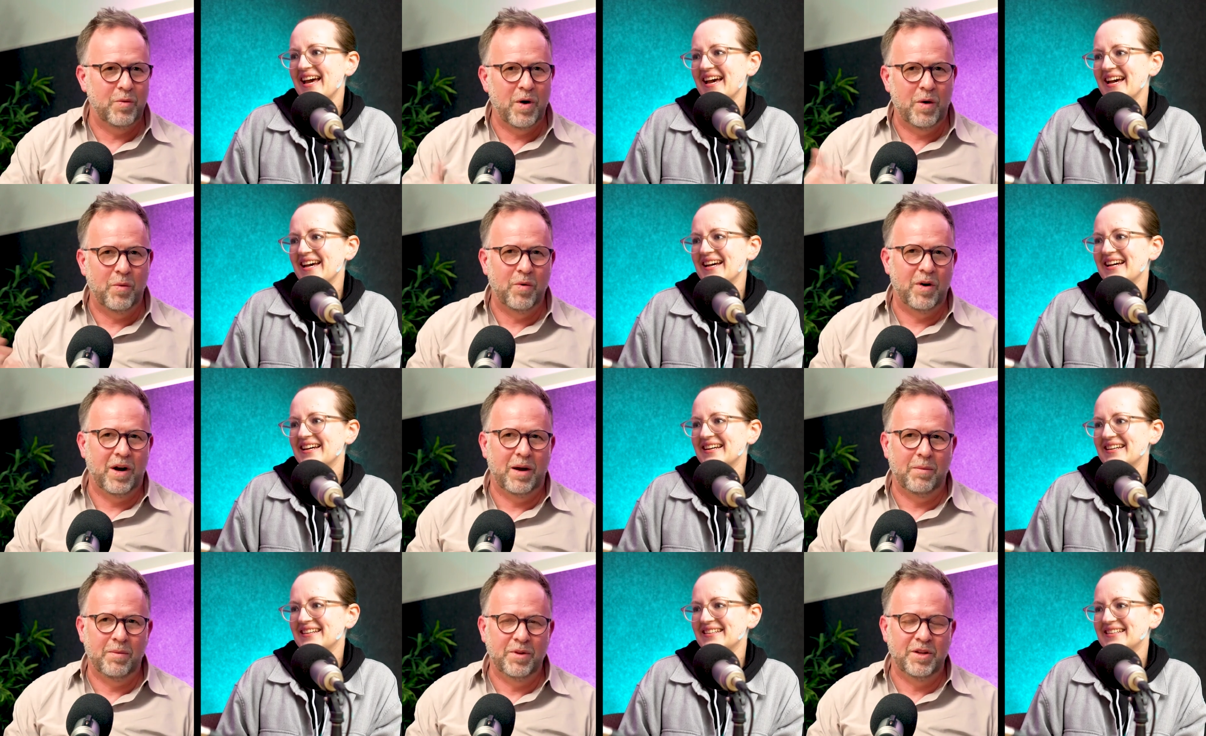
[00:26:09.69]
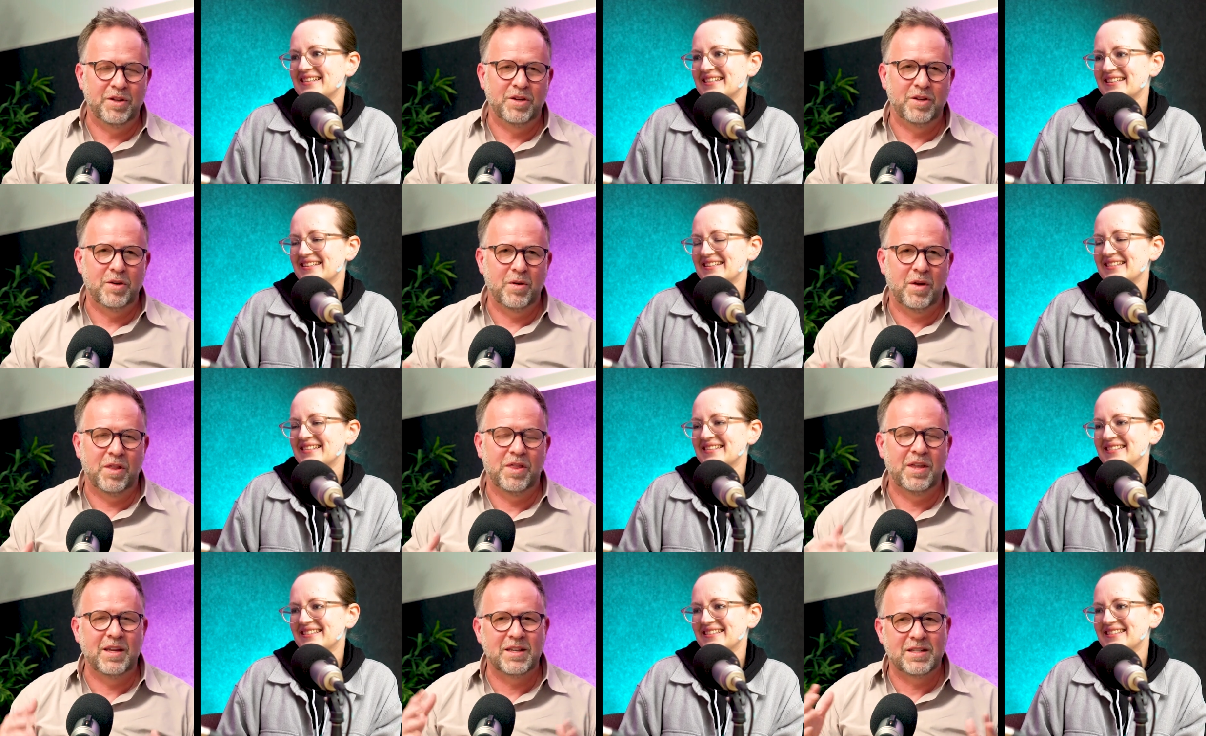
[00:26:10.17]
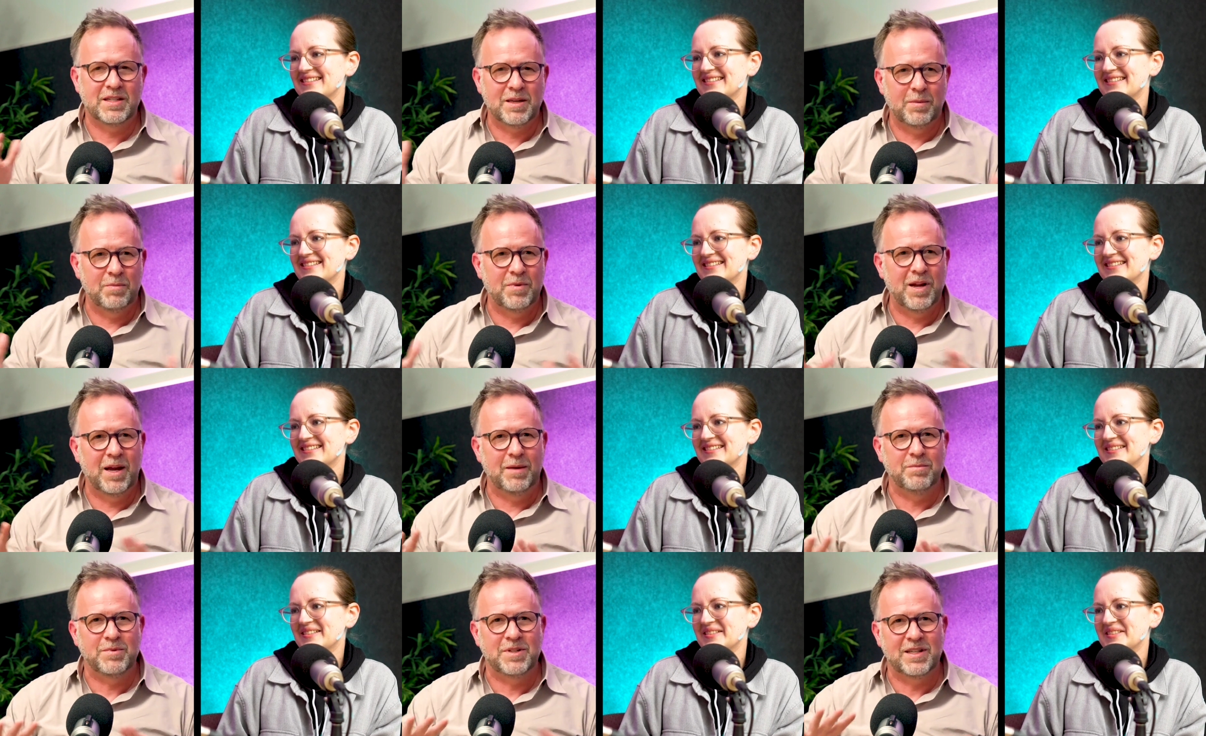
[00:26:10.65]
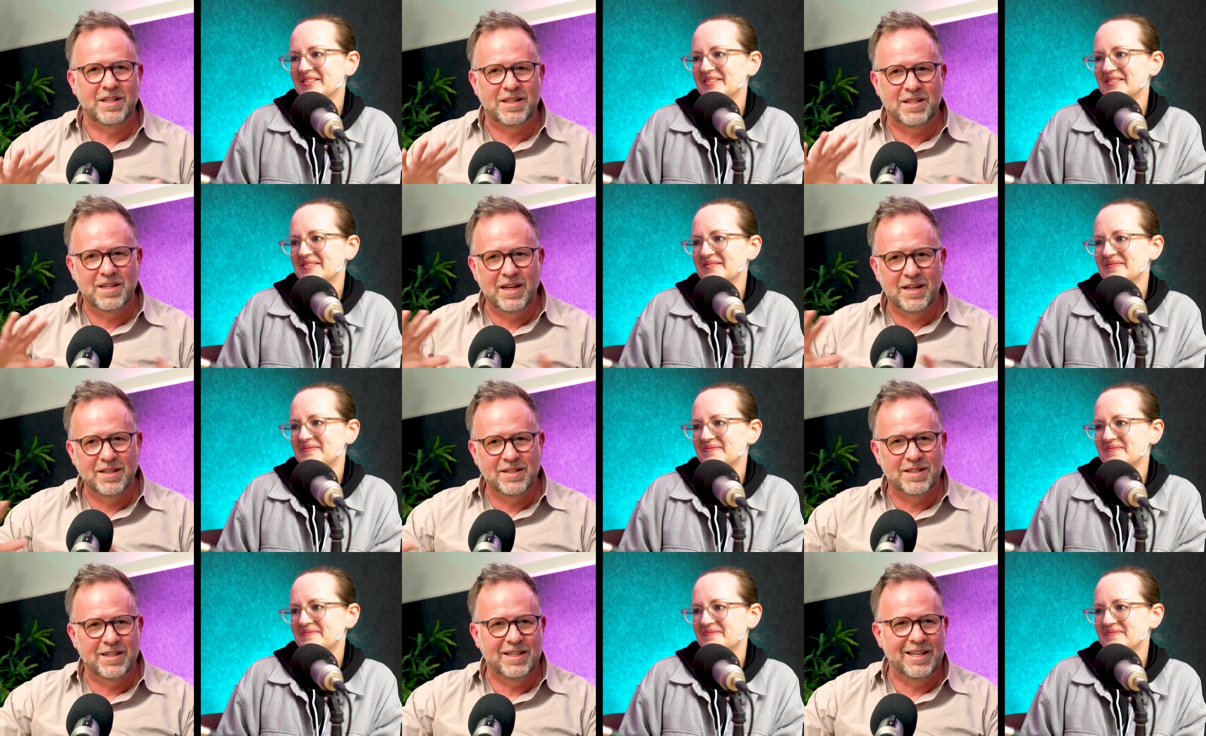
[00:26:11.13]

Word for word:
Speaker 1: so what we're able to do, I think sometimes it does